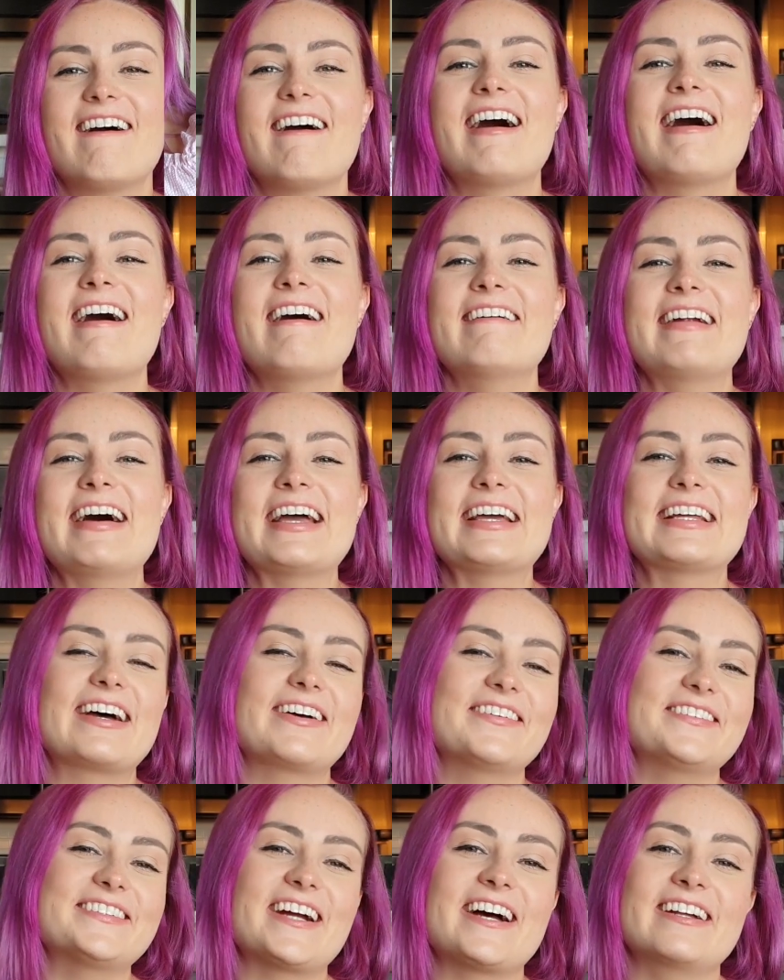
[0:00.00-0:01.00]
All right,
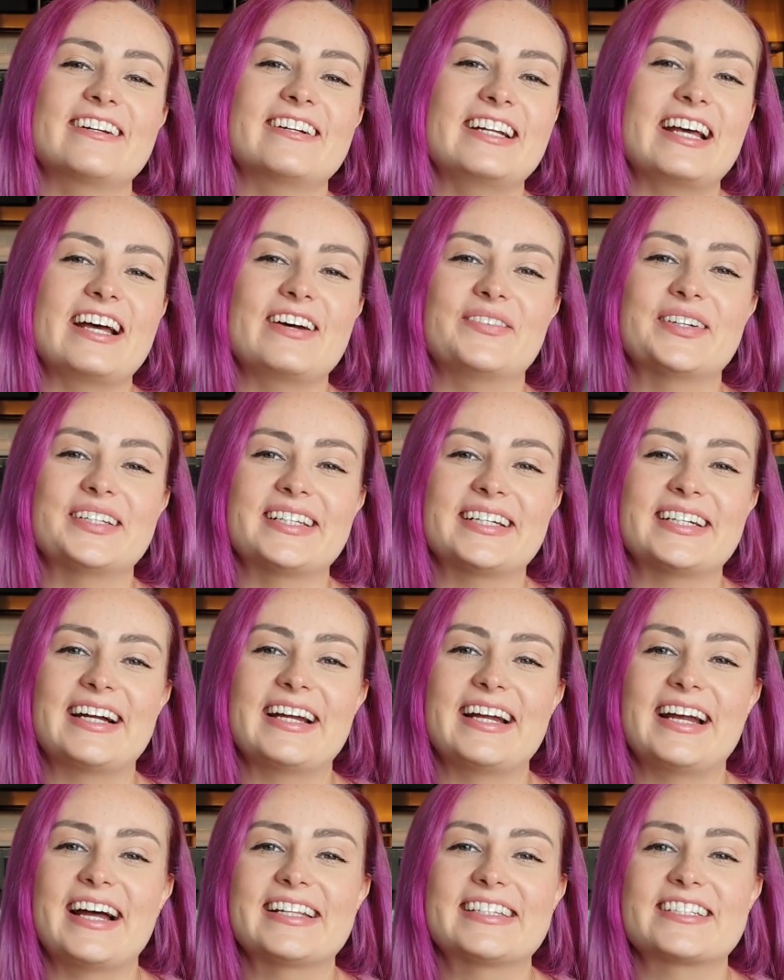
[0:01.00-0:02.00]
I've tried on everything I
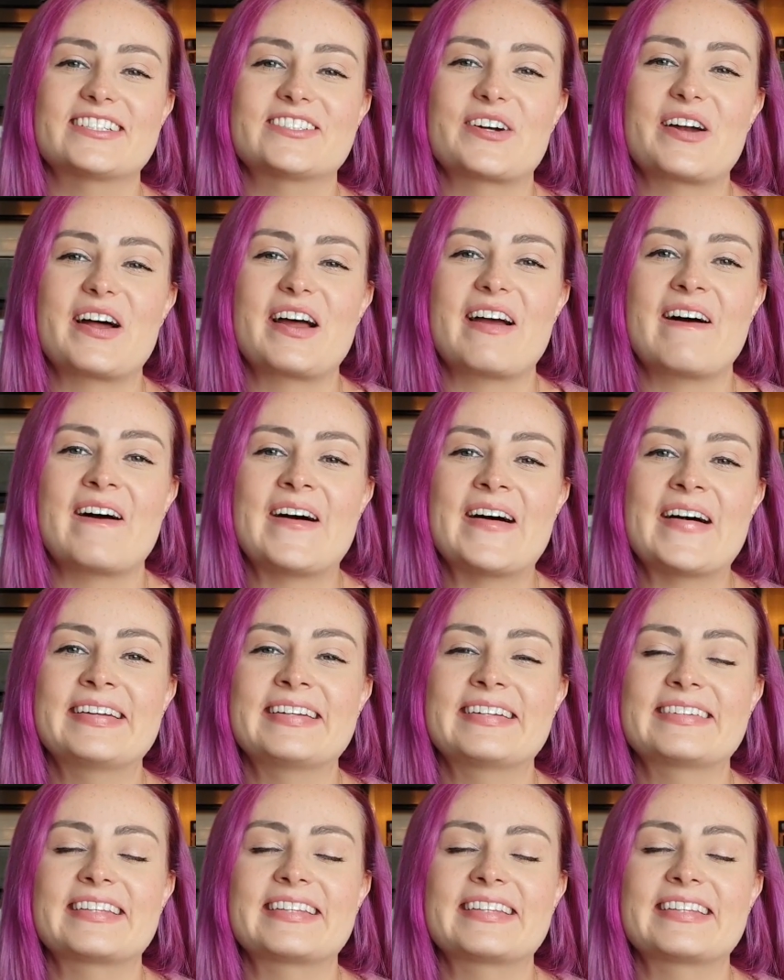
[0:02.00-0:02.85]
had to try on.